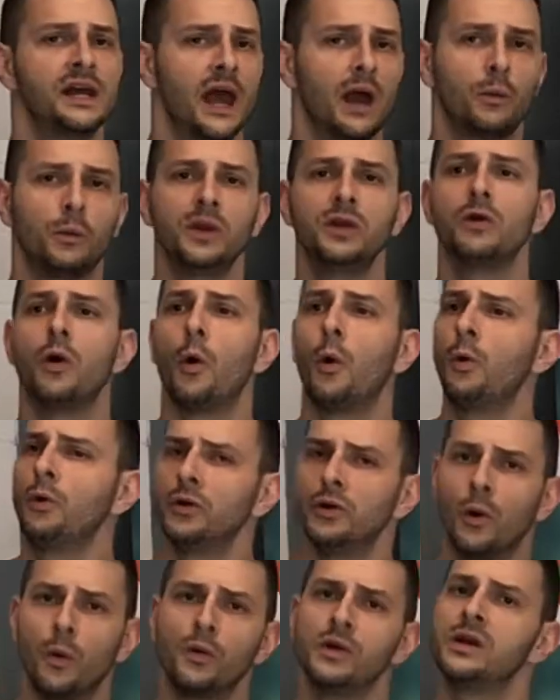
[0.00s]
And we
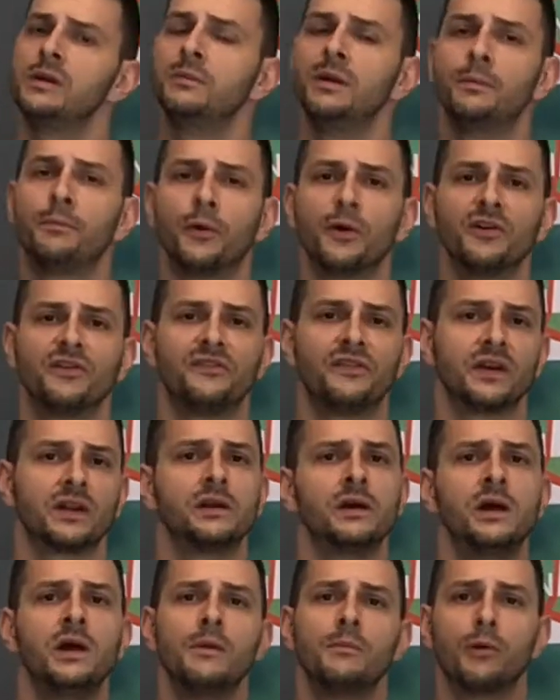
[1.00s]
know no one can be
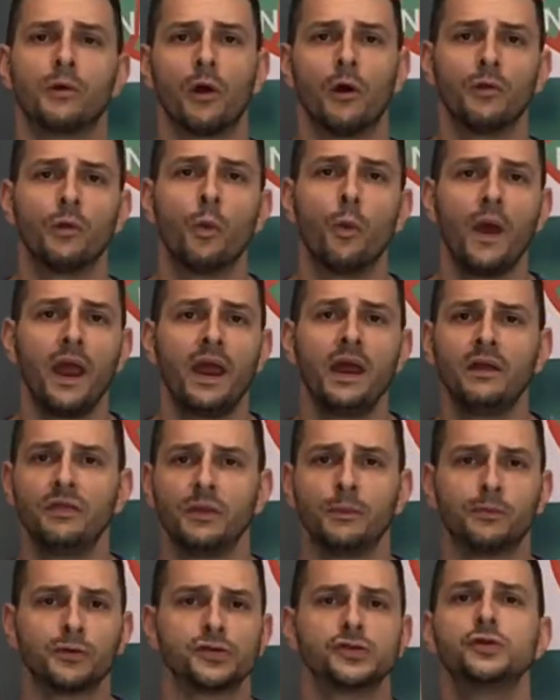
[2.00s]
perfect, but on the way,
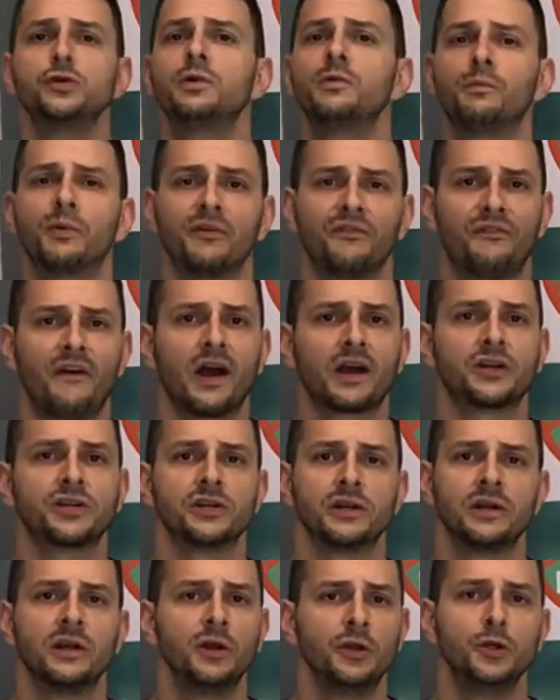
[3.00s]
the pursuit of
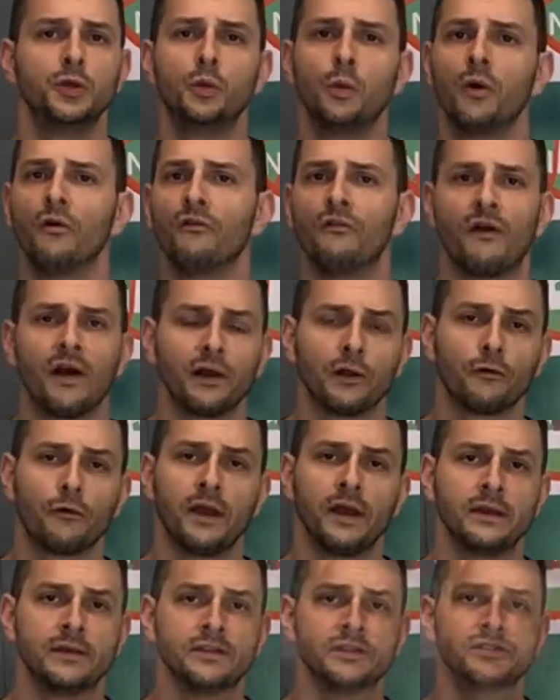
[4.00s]
perfection, you will find
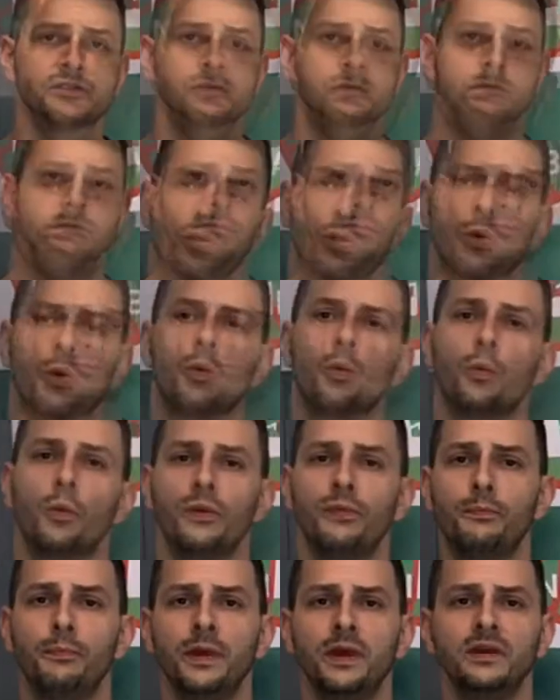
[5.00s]
greatness. So
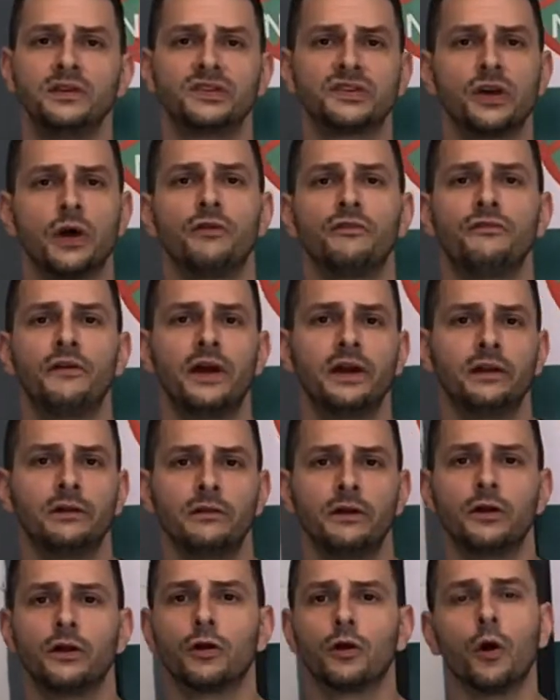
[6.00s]
with being
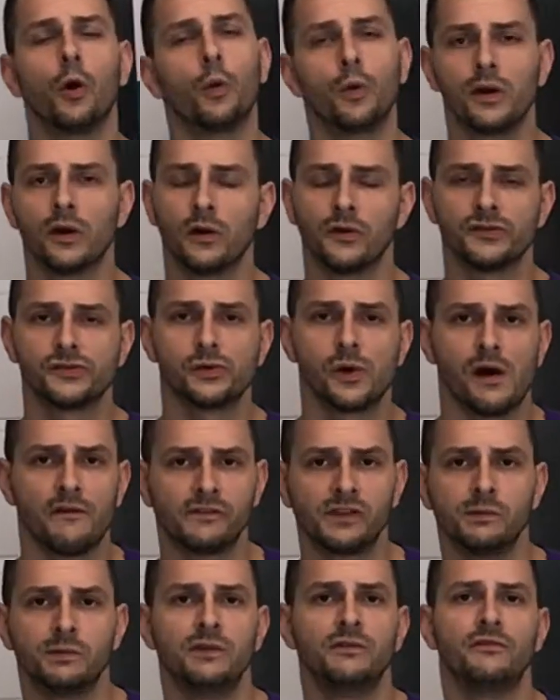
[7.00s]
self-analytical, we also
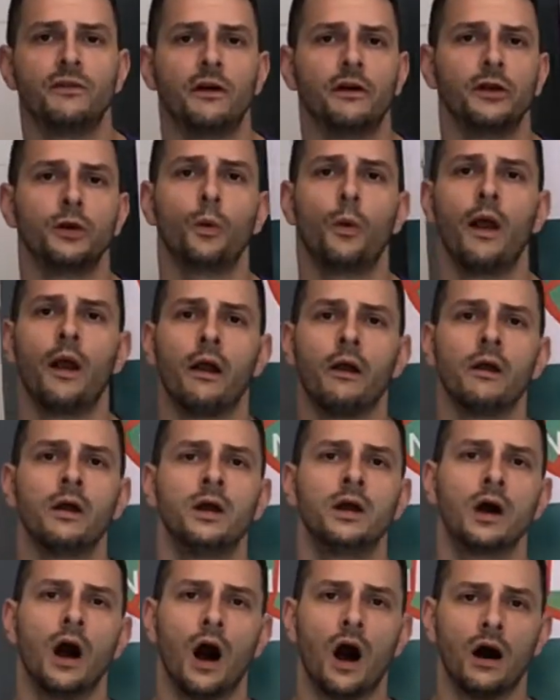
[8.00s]
have to be very aware
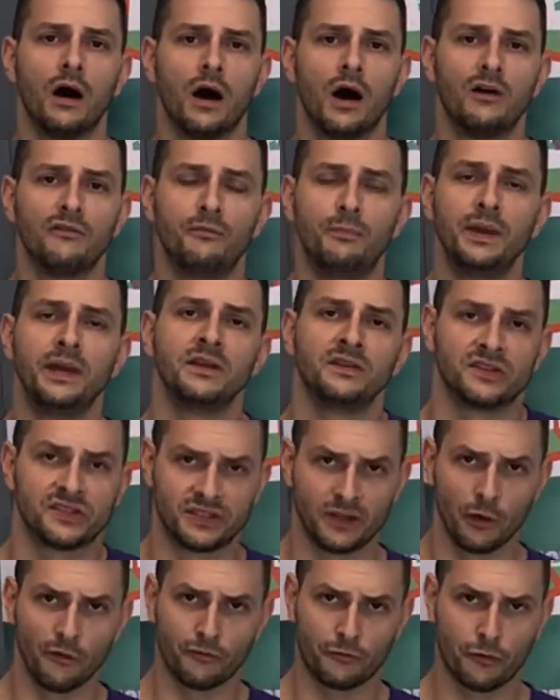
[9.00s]
uh, of being
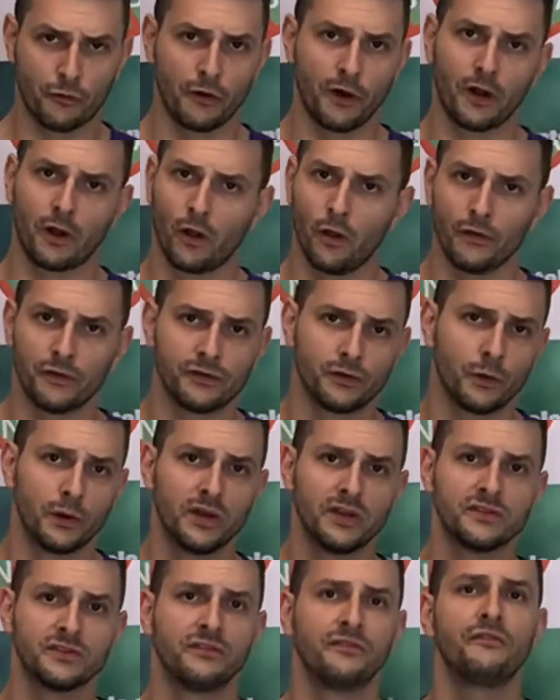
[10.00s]
self-critical. So
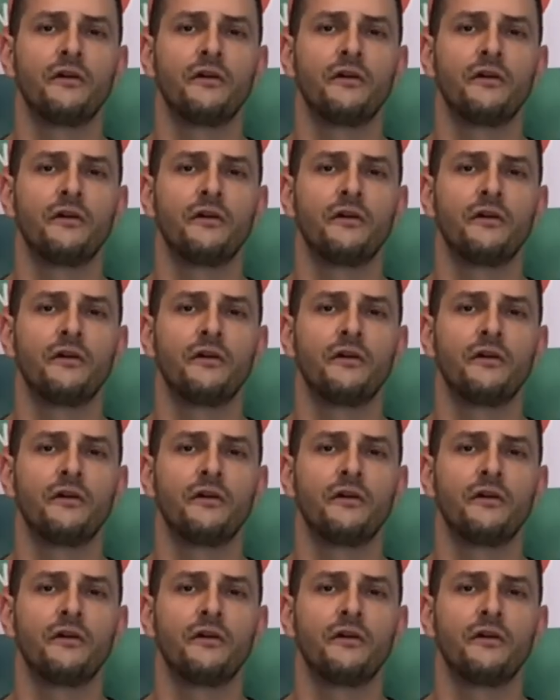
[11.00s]
it is a